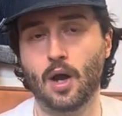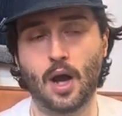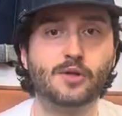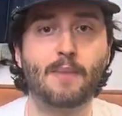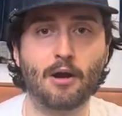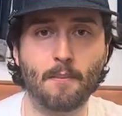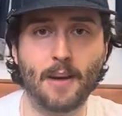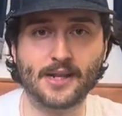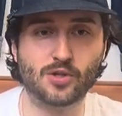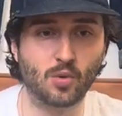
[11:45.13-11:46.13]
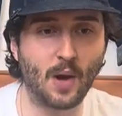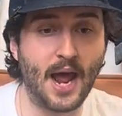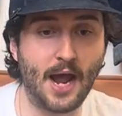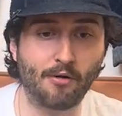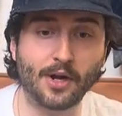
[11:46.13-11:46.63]
experimental
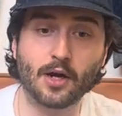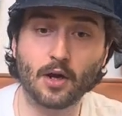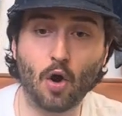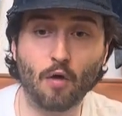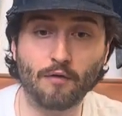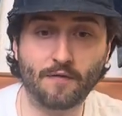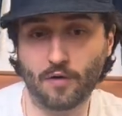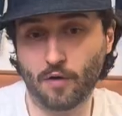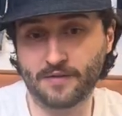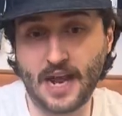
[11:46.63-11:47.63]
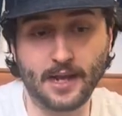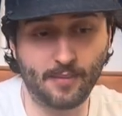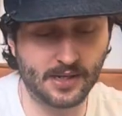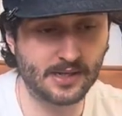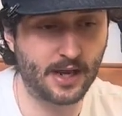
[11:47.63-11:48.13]
area of denim
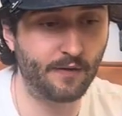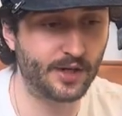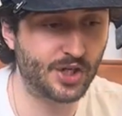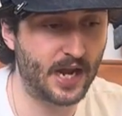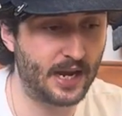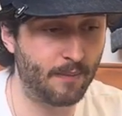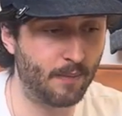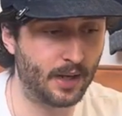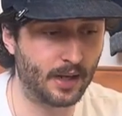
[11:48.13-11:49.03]
and selvage denim,